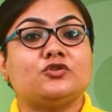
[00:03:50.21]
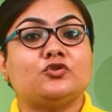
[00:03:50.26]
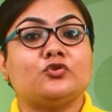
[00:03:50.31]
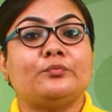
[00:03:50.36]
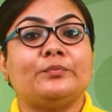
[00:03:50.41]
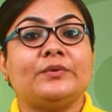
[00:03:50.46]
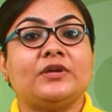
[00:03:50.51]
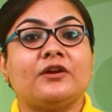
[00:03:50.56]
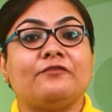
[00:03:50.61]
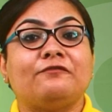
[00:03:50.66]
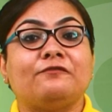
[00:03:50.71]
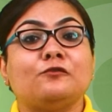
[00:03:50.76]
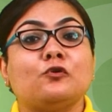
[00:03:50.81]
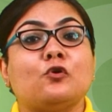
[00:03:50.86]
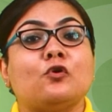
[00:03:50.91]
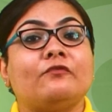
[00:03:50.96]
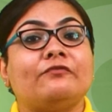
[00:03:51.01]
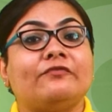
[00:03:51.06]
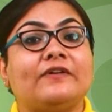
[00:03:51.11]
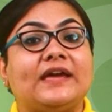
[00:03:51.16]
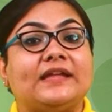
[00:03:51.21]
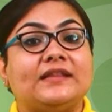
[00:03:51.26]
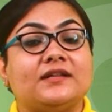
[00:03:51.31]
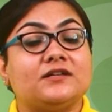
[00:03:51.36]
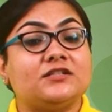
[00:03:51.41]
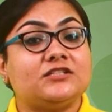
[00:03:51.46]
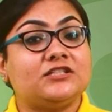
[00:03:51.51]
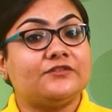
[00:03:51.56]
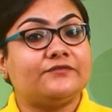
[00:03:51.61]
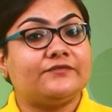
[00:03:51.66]
to be a flow of
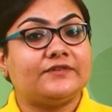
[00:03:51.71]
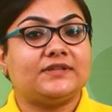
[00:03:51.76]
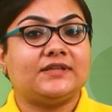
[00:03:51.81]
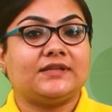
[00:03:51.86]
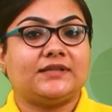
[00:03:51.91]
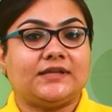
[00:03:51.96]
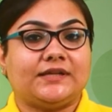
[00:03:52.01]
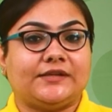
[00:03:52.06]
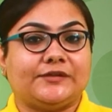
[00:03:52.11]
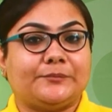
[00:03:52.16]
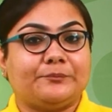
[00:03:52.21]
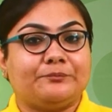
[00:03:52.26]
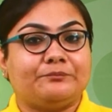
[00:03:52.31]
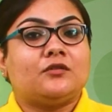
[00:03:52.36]
energy within it.